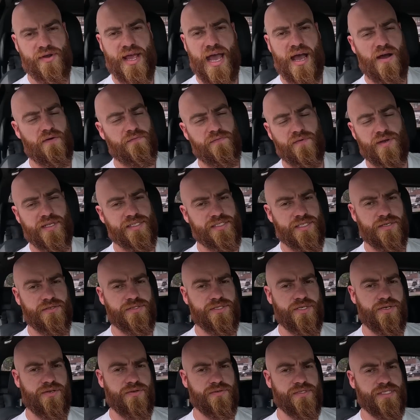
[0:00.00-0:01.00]

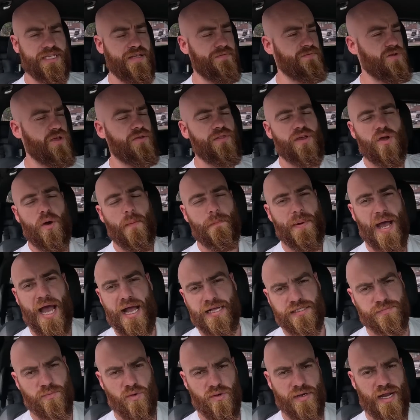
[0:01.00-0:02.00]
L322s, even though they've got
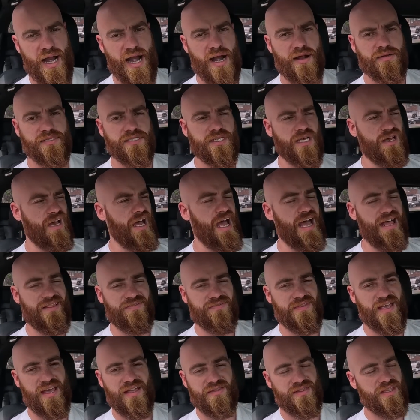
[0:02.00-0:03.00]
bags more character
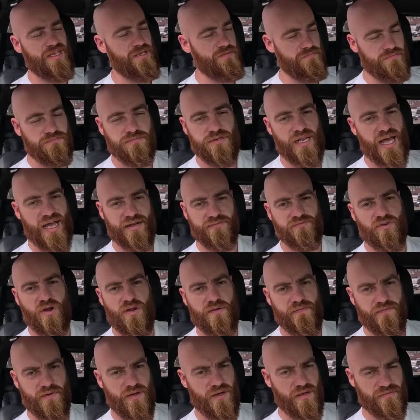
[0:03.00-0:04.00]
and they're the Land
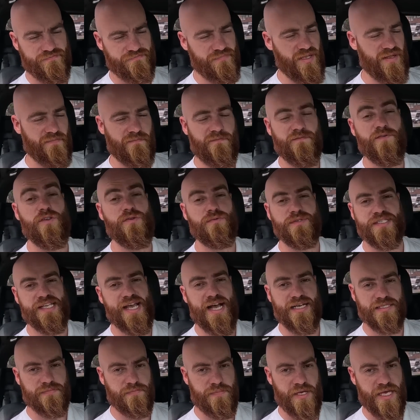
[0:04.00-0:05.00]
Rover
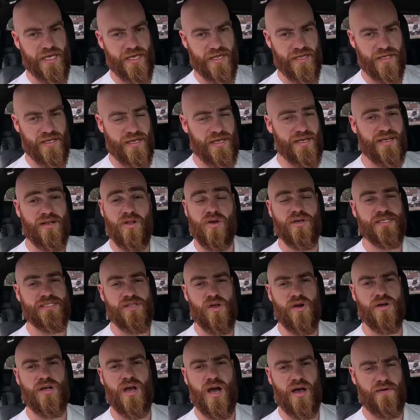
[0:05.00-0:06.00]
enthusiast pick. Look, it's
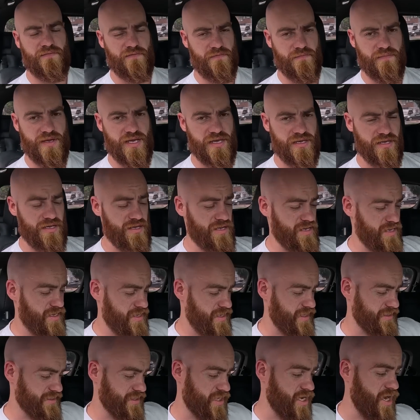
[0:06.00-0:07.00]
not a car for me,
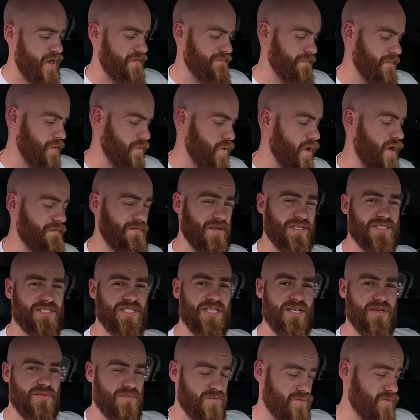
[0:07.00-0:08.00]
it's a car for my wife, and
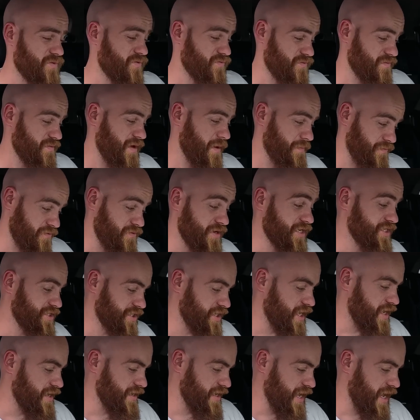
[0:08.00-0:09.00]
she will
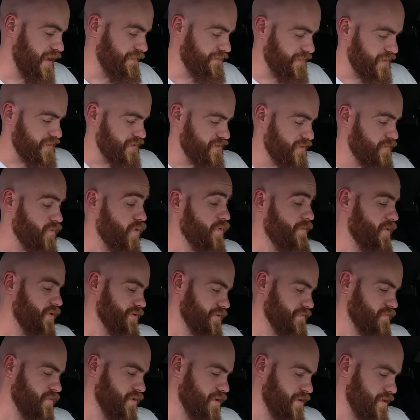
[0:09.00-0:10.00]
appreciate having the more
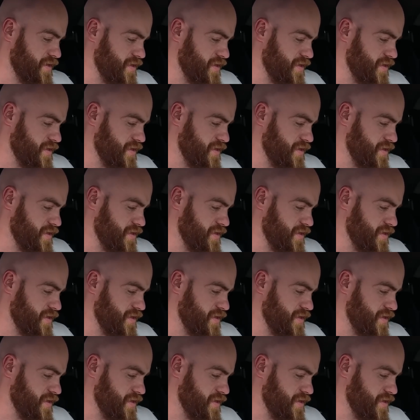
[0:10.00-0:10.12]
modern one.